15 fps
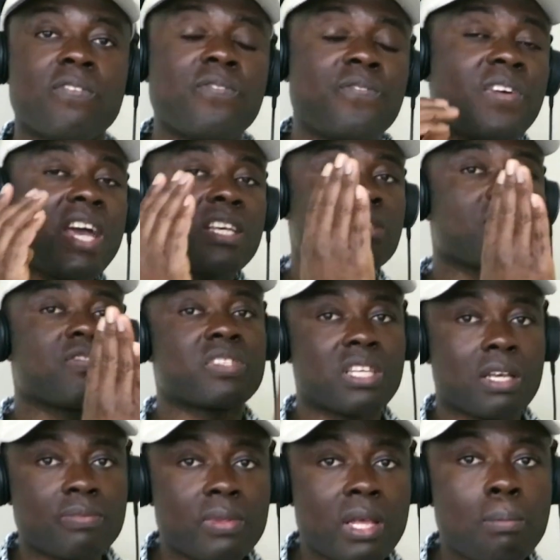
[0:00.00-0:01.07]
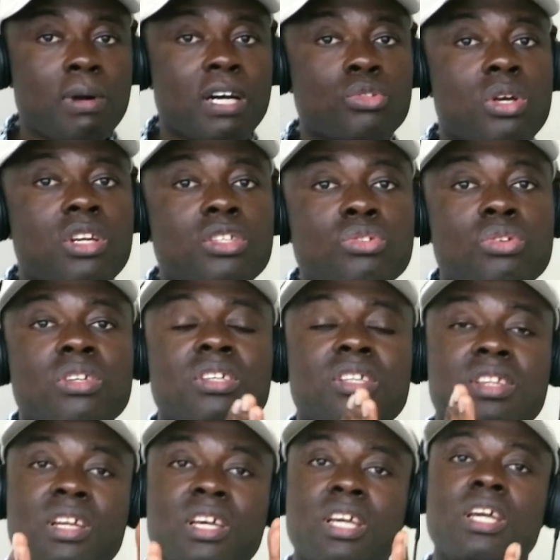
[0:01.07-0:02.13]
1st of September
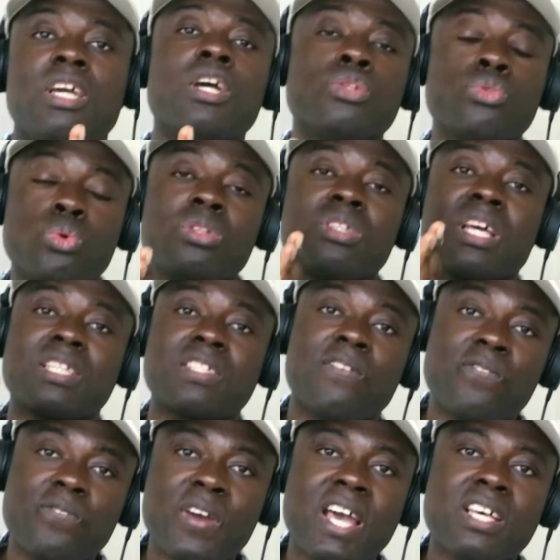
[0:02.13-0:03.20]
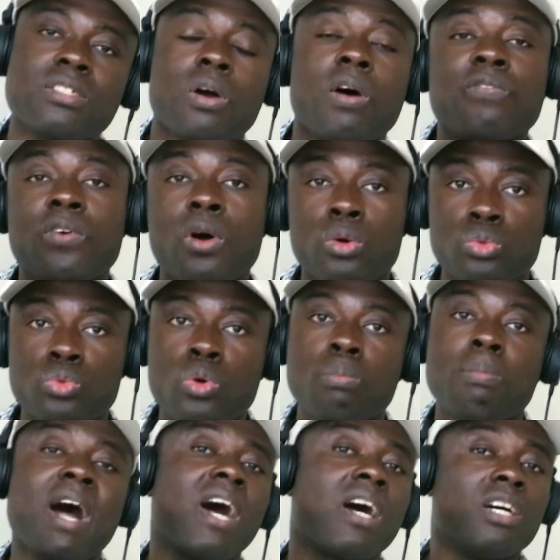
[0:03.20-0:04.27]
2023 to 31st of
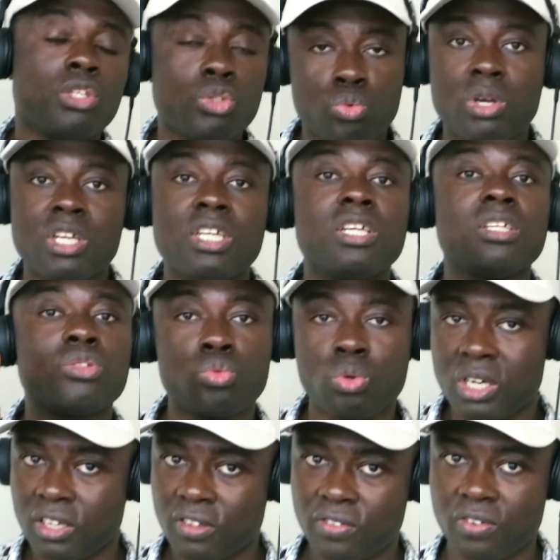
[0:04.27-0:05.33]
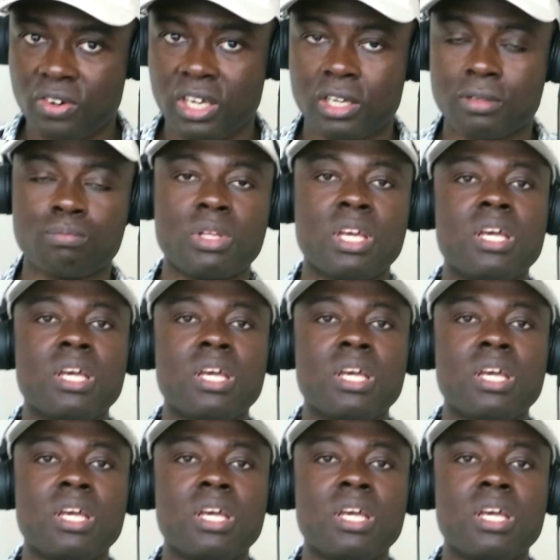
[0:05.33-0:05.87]
October 2023.